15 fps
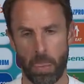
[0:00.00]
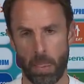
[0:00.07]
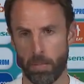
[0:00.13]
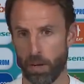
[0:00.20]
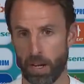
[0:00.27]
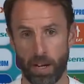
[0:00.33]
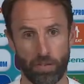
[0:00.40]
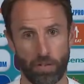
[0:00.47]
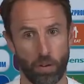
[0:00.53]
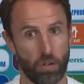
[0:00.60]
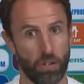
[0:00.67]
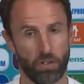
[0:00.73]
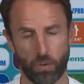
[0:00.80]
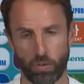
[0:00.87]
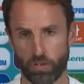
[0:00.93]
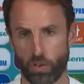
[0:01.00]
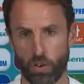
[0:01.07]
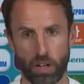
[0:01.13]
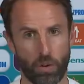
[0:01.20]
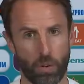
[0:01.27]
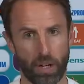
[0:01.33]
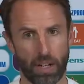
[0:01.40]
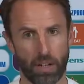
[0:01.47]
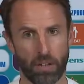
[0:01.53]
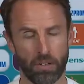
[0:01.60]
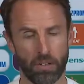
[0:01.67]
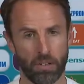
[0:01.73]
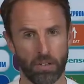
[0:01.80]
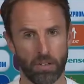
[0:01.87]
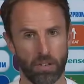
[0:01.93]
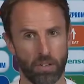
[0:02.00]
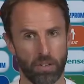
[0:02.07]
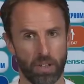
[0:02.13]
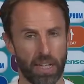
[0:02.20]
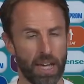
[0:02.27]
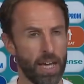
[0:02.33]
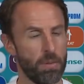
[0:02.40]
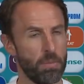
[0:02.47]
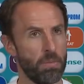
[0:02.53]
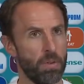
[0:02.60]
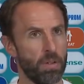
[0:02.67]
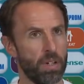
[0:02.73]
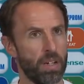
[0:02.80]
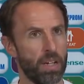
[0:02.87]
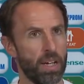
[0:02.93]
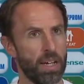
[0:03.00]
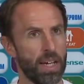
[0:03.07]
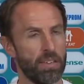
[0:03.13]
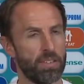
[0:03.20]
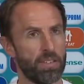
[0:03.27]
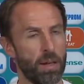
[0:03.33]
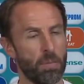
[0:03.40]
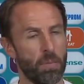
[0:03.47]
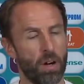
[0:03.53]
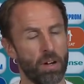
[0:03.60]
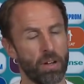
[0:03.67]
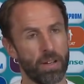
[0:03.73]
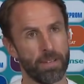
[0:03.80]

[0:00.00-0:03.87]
But our focus was very quickly on the game against Denmark.